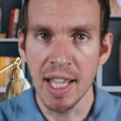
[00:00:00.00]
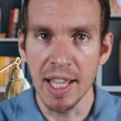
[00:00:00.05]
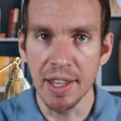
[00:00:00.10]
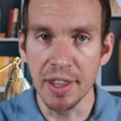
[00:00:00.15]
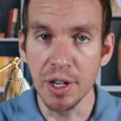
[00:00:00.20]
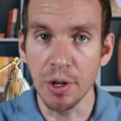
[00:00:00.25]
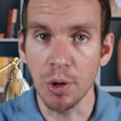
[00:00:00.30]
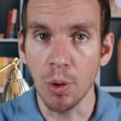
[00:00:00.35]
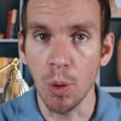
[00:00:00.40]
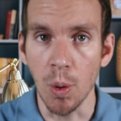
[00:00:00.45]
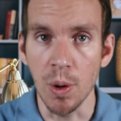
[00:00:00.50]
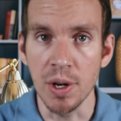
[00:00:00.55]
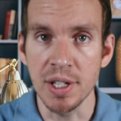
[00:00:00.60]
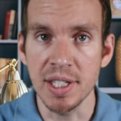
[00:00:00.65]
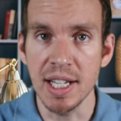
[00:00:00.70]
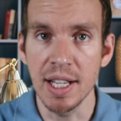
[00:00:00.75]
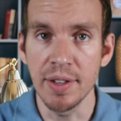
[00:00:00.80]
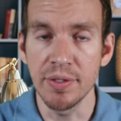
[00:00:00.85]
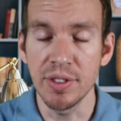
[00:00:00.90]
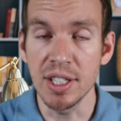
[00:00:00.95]
And then, of
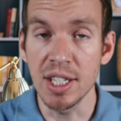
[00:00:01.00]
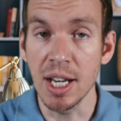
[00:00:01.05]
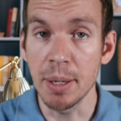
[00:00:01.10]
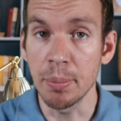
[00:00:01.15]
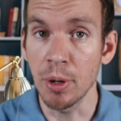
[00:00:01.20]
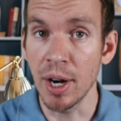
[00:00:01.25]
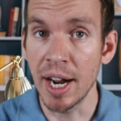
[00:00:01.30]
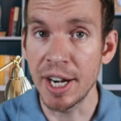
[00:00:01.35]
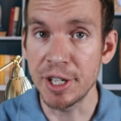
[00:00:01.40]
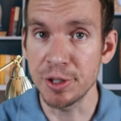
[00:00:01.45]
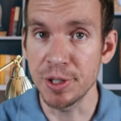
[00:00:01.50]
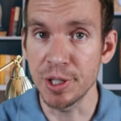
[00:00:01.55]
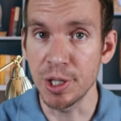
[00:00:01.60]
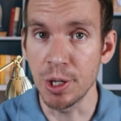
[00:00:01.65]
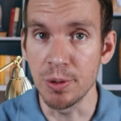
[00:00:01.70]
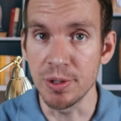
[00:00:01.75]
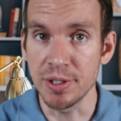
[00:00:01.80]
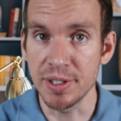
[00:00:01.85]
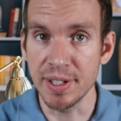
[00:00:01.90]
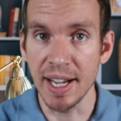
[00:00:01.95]
course, if the number actually
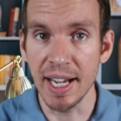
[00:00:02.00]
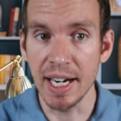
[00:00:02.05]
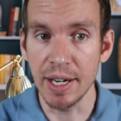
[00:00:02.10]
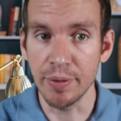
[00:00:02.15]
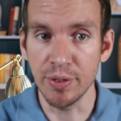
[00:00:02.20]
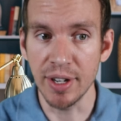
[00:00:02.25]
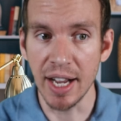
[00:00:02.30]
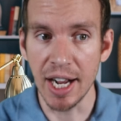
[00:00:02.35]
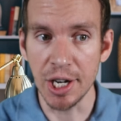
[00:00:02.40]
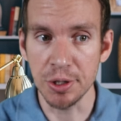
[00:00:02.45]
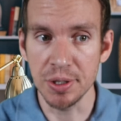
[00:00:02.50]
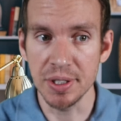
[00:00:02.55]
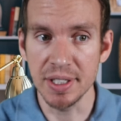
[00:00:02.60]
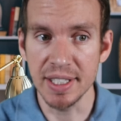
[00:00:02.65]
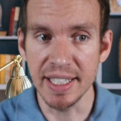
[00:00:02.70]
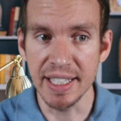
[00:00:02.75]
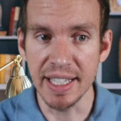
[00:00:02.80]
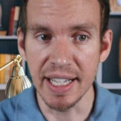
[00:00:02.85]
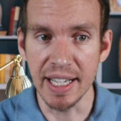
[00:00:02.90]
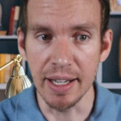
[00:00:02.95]
goes down, if we actually
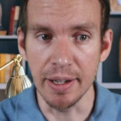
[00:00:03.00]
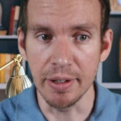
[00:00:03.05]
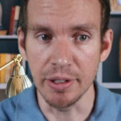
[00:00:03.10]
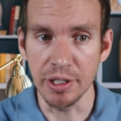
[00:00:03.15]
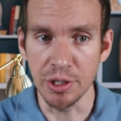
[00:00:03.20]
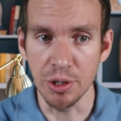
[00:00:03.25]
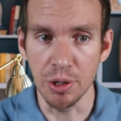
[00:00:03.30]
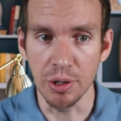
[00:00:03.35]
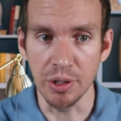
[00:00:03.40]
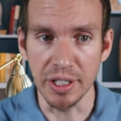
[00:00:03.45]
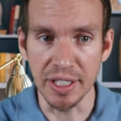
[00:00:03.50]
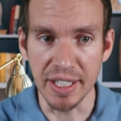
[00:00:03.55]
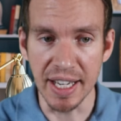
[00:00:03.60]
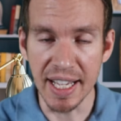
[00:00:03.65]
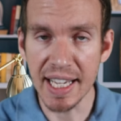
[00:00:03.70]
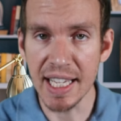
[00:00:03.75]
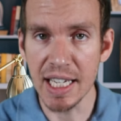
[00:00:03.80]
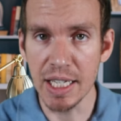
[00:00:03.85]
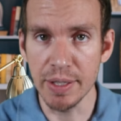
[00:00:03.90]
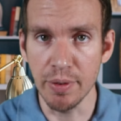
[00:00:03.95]
see
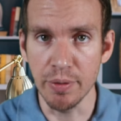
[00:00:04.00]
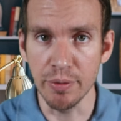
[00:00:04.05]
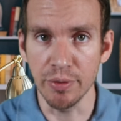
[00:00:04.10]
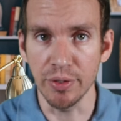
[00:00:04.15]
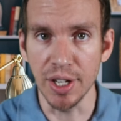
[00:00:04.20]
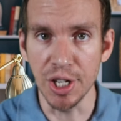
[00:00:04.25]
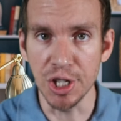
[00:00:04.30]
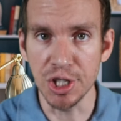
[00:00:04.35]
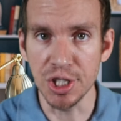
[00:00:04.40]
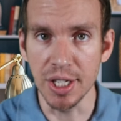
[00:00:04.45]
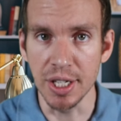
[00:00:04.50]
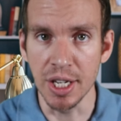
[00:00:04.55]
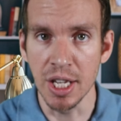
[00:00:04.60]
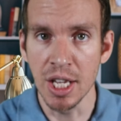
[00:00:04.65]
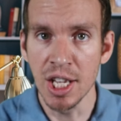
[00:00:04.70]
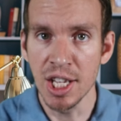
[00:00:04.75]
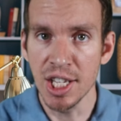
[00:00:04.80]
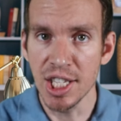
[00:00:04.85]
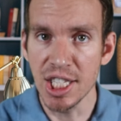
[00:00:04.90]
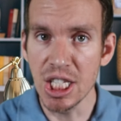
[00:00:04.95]
negative inflation,
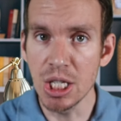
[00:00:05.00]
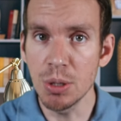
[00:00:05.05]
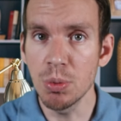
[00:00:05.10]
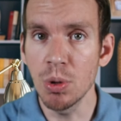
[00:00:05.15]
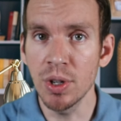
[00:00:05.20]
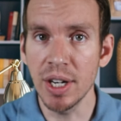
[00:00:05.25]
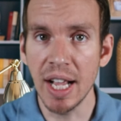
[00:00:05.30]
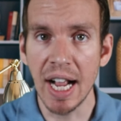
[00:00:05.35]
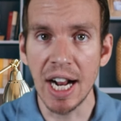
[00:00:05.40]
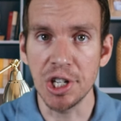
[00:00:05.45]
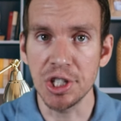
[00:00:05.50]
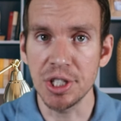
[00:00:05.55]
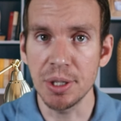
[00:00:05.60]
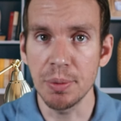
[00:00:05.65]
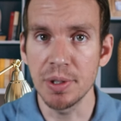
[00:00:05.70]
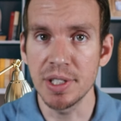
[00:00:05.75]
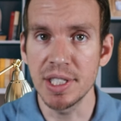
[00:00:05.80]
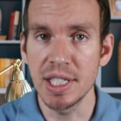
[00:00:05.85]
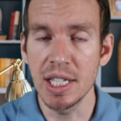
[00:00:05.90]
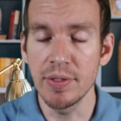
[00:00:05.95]
you won't
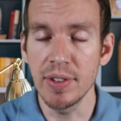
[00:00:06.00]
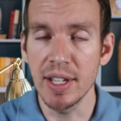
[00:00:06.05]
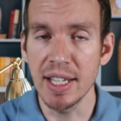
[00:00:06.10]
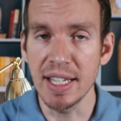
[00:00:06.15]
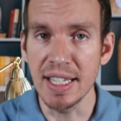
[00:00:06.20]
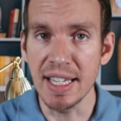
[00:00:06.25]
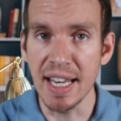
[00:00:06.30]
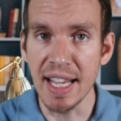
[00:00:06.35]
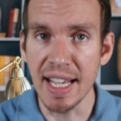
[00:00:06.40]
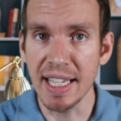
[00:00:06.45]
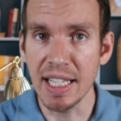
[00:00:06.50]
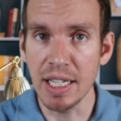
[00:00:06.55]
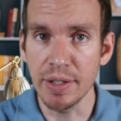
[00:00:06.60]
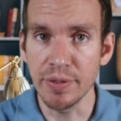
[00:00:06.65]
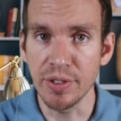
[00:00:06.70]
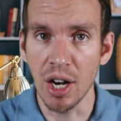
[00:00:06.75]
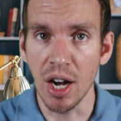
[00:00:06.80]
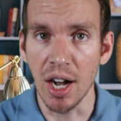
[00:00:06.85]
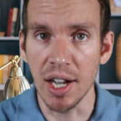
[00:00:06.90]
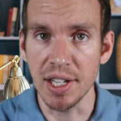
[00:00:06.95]
actually receive a
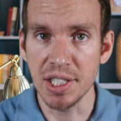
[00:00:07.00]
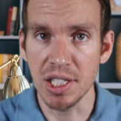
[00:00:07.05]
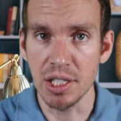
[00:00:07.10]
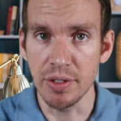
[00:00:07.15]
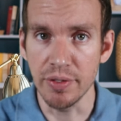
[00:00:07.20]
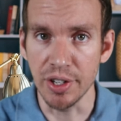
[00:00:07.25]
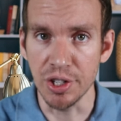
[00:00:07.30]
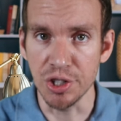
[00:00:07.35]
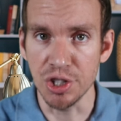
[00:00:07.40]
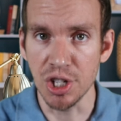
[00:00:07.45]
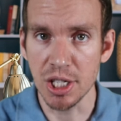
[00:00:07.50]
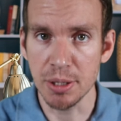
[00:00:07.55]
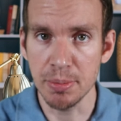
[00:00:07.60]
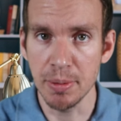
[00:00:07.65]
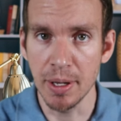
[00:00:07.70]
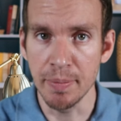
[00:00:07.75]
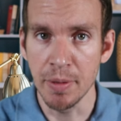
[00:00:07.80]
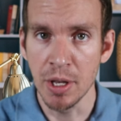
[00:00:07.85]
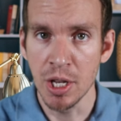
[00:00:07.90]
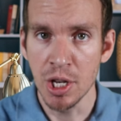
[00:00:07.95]
negative cost of living
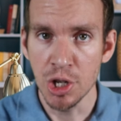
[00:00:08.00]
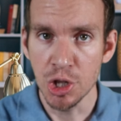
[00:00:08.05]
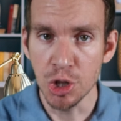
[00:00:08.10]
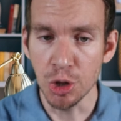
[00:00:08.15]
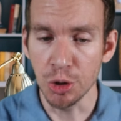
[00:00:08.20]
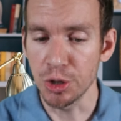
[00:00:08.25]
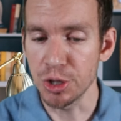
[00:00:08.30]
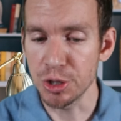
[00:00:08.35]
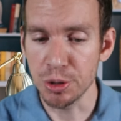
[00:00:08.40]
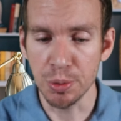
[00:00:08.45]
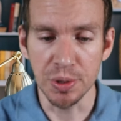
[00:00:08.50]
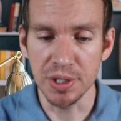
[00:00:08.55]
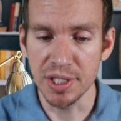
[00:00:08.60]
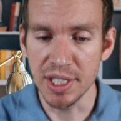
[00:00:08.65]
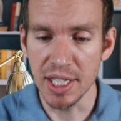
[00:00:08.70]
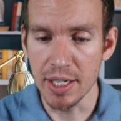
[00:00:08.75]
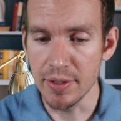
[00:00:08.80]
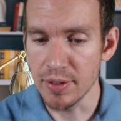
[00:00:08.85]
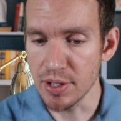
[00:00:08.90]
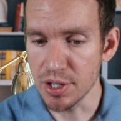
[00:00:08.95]
adjustment. You'll just
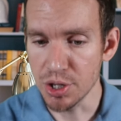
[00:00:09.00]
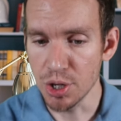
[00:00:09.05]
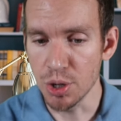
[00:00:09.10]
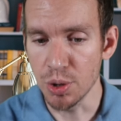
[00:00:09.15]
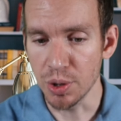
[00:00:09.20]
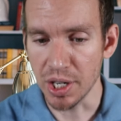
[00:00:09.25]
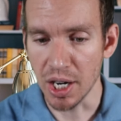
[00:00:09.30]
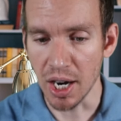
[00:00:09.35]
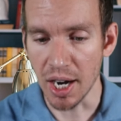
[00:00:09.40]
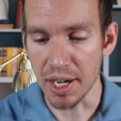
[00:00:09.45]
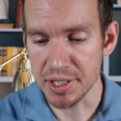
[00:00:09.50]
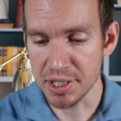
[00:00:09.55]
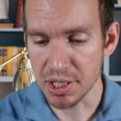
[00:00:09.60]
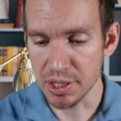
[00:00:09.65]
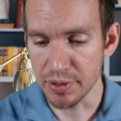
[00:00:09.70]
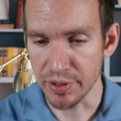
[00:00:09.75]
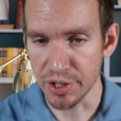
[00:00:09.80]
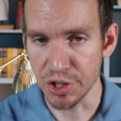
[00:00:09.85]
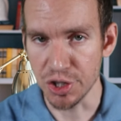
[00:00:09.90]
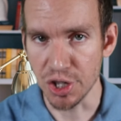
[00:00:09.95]
receive no cost
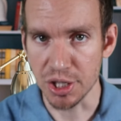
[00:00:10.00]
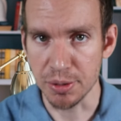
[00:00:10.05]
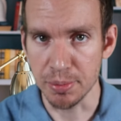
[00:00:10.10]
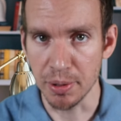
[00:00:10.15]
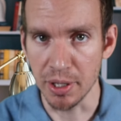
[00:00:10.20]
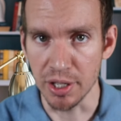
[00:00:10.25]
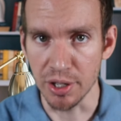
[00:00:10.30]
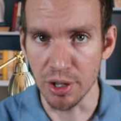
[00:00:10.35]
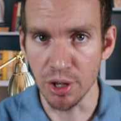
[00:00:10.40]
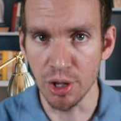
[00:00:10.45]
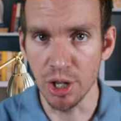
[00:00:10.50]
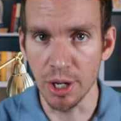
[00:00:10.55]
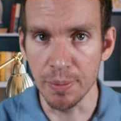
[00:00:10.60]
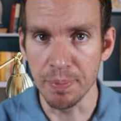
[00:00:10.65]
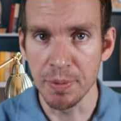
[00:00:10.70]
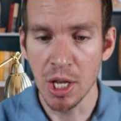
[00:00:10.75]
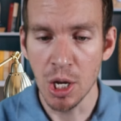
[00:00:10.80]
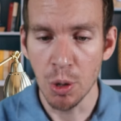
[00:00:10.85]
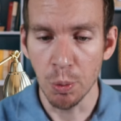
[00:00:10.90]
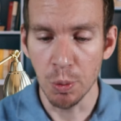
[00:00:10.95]
of living adjustment at
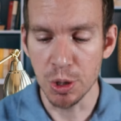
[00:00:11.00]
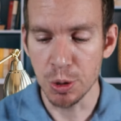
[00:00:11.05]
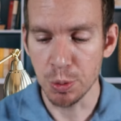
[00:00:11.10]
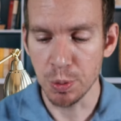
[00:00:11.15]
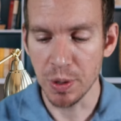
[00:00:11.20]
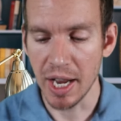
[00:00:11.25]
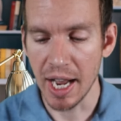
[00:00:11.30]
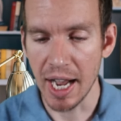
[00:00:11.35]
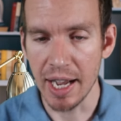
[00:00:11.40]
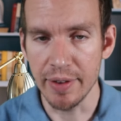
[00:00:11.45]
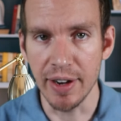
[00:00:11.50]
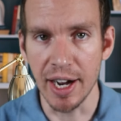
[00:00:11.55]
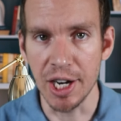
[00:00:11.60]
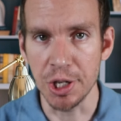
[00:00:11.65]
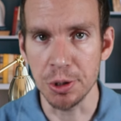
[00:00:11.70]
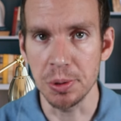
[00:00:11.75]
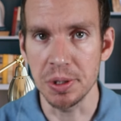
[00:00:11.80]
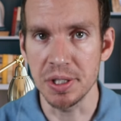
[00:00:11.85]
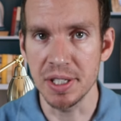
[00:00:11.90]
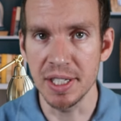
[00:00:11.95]
all, which we have
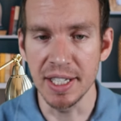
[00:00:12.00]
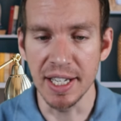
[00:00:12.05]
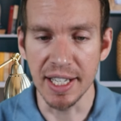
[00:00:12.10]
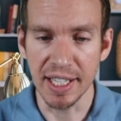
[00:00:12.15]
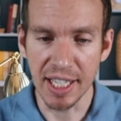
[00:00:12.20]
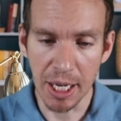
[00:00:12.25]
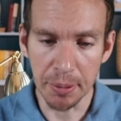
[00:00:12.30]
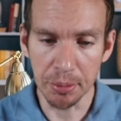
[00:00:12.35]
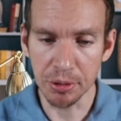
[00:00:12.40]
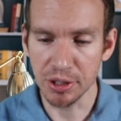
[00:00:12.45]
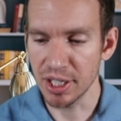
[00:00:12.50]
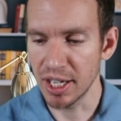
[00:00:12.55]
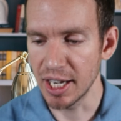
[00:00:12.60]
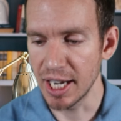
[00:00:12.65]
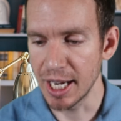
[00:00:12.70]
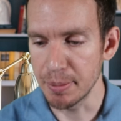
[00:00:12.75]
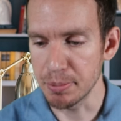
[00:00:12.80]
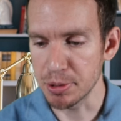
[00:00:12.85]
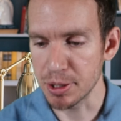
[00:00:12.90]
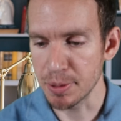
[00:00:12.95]
actually seen a couple
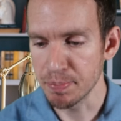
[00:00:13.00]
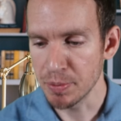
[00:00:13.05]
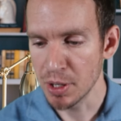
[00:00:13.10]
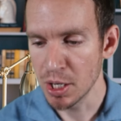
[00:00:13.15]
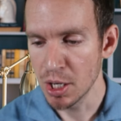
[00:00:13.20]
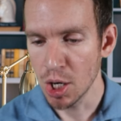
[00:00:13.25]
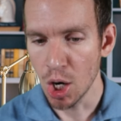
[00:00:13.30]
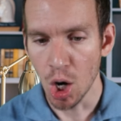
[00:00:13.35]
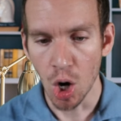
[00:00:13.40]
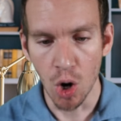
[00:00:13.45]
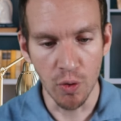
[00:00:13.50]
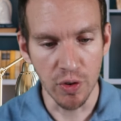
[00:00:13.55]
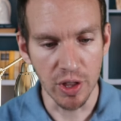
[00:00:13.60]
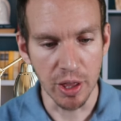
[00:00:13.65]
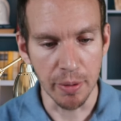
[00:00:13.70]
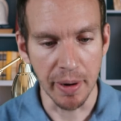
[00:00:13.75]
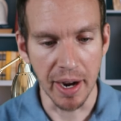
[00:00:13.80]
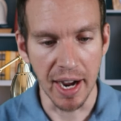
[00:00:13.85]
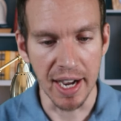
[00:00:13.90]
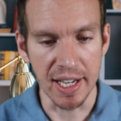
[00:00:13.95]
times over
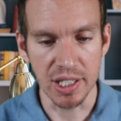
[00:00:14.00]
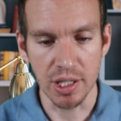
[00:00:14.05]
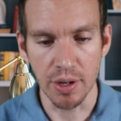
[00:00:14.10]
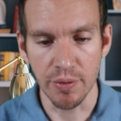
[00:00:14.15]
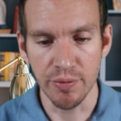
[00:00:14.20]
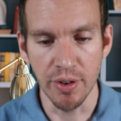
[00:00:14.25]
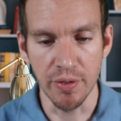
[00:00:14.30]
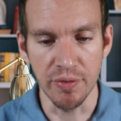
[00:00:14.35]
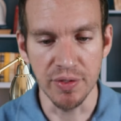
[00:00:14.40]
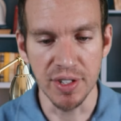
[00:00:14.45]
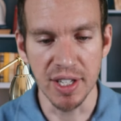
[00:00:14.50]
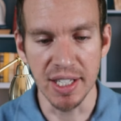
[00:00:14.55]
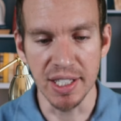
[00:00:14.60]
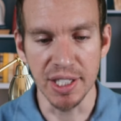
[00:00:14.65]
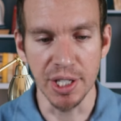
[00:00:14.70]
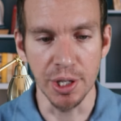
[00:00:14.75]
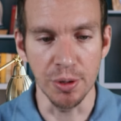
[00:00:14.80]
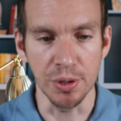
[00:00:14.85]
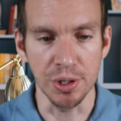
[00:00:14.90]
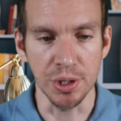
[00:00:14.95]
the past
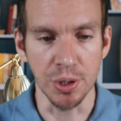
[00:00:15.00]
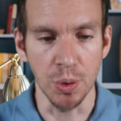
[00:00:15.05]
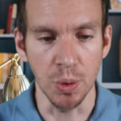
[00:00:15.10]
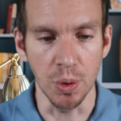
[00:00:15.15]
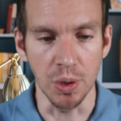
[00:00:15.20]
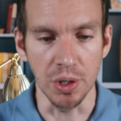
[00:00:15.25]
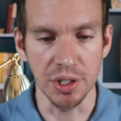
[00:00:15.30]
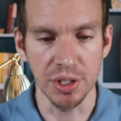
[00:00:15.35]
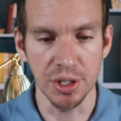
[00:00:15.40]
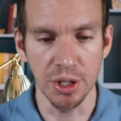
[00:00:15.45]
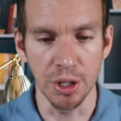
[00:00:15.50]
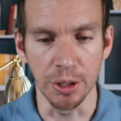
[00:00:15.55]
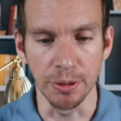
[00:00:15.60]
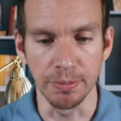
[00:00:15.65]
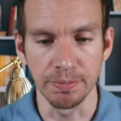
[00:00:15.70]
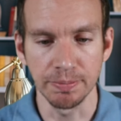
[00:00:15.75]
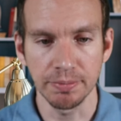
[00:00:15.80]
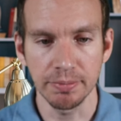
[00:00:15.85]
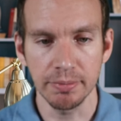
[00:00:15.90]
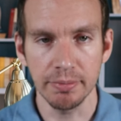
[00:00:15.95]
15 years or so.